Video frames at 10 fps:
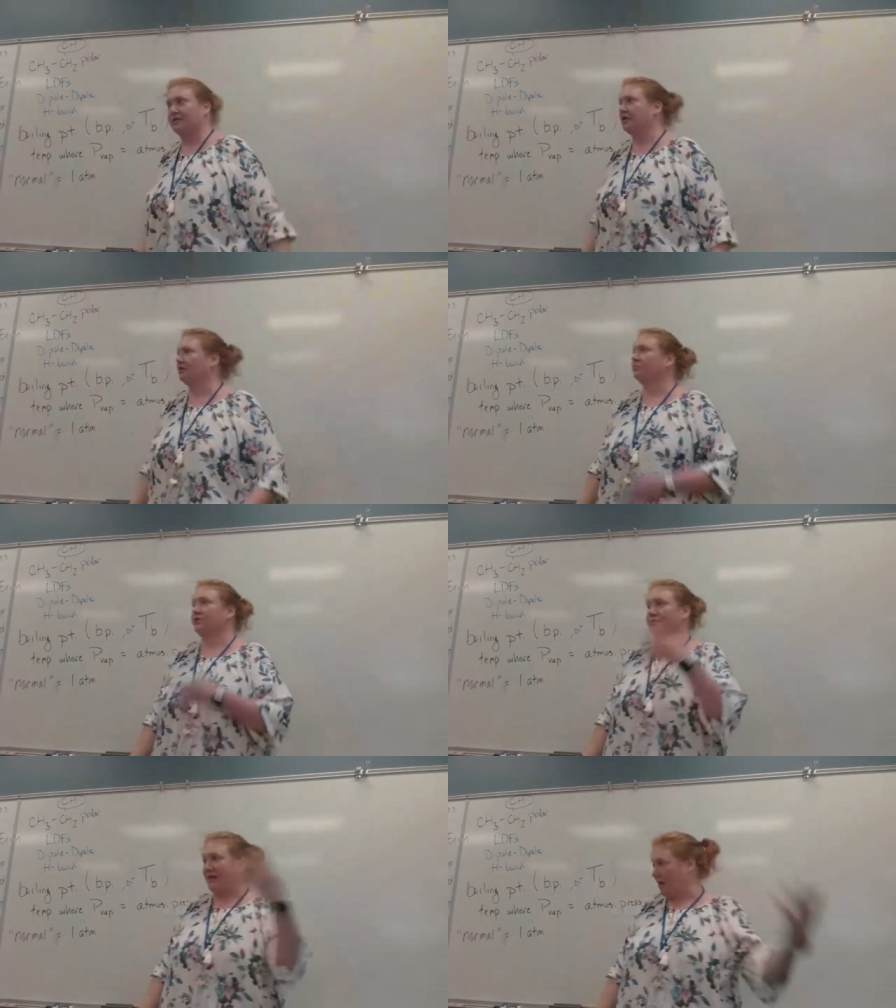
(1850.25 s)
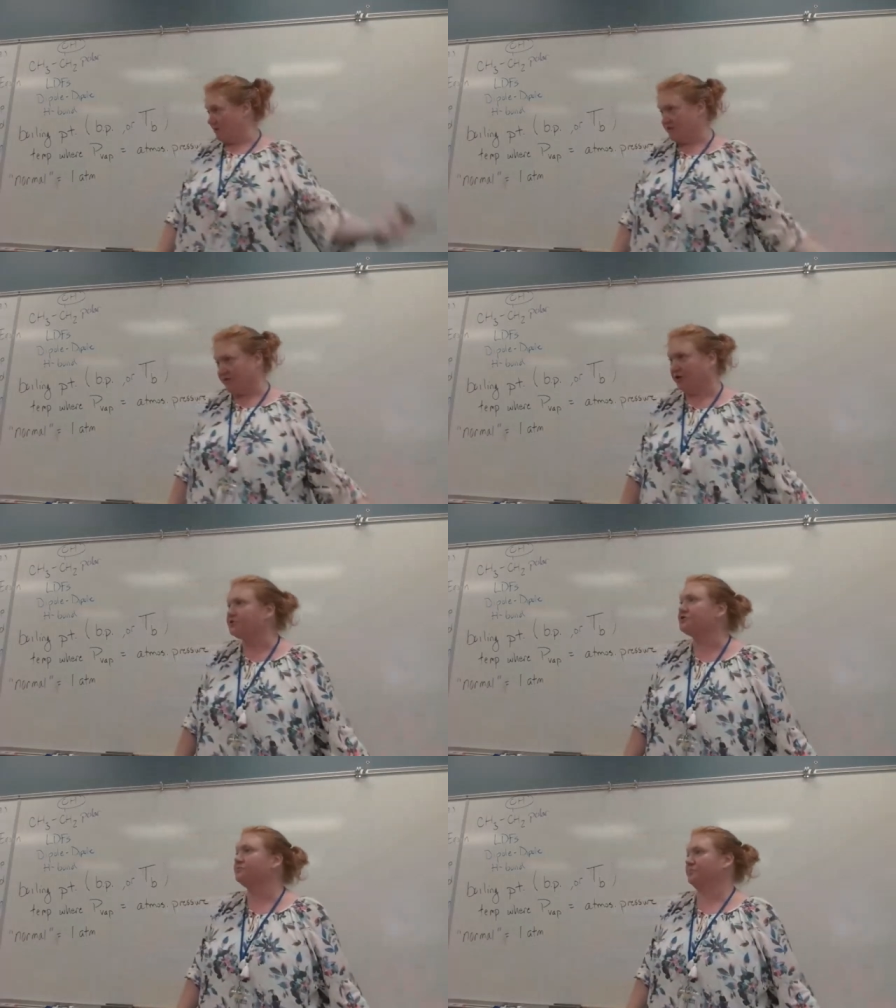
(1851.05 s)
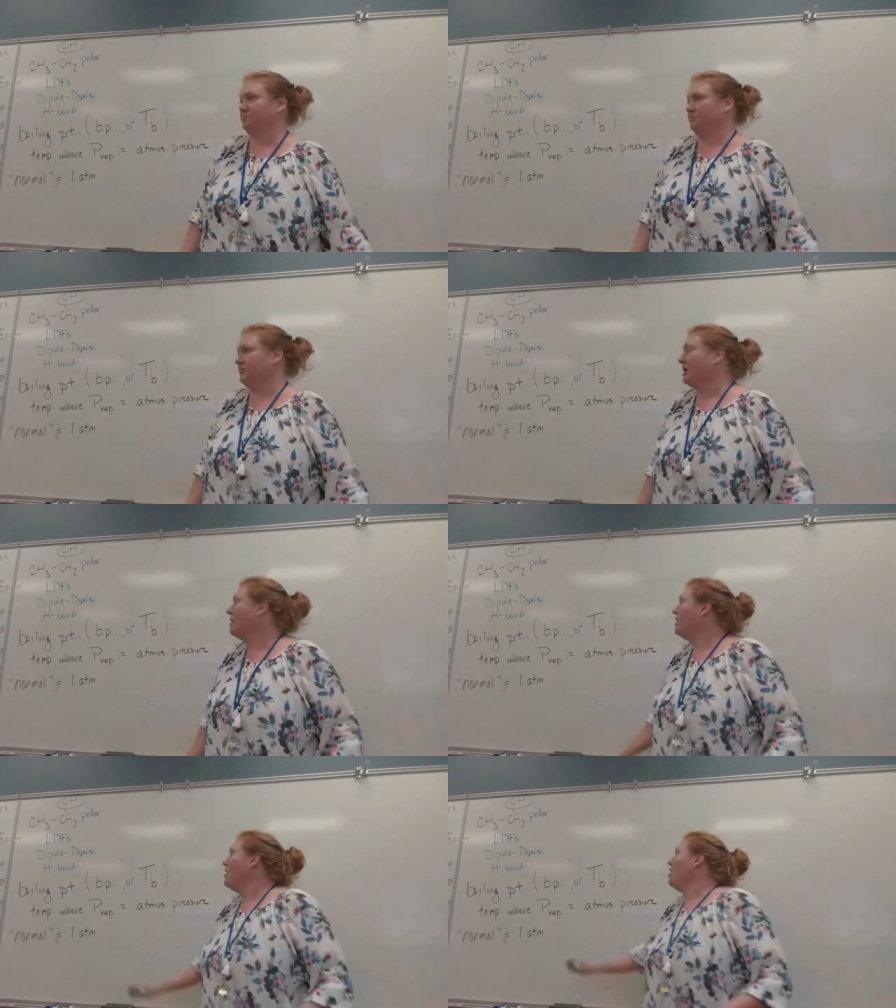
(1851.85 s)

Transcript: did ideal gas law. We used atmospheres.